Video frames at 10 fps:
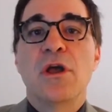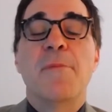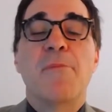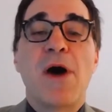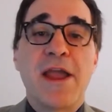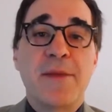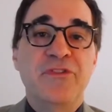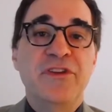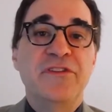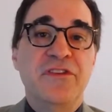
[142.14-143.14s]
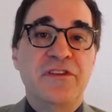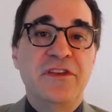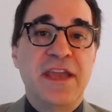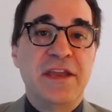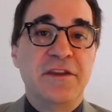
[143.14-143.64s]
A biopsy is
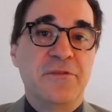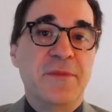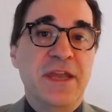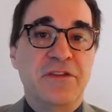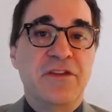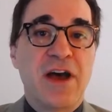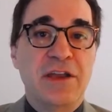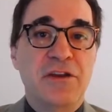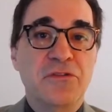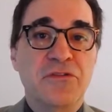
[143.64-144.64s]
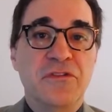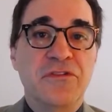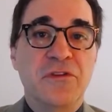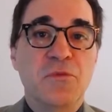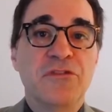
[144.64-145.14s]
indicated to make the
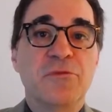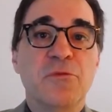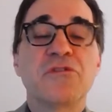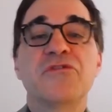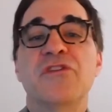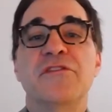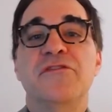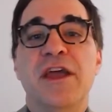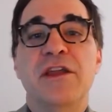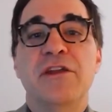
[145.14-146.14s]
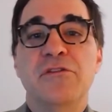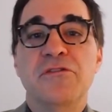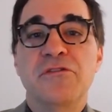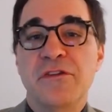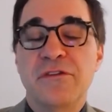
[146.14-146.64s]
diagnosis, and once Merkel cell is
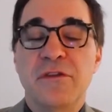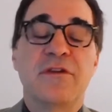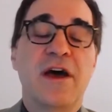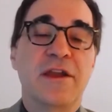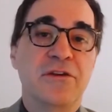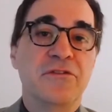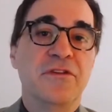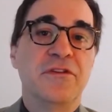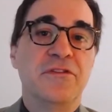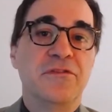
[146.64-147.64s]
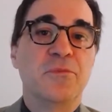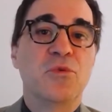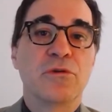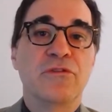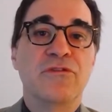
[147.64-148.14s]
diagnosed, it is
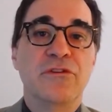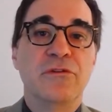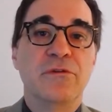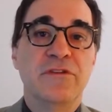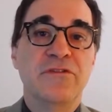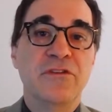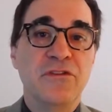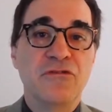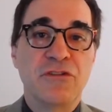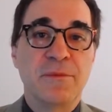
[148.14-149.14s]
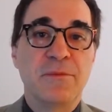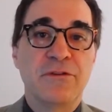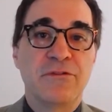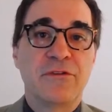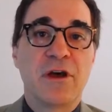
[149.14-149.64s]
important to institute
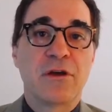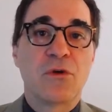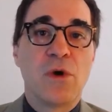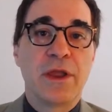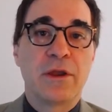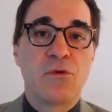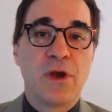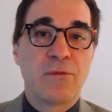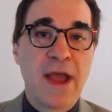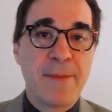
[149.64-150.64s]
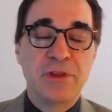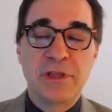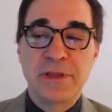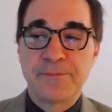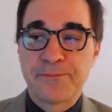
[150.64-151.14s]
treatment quite rapidly.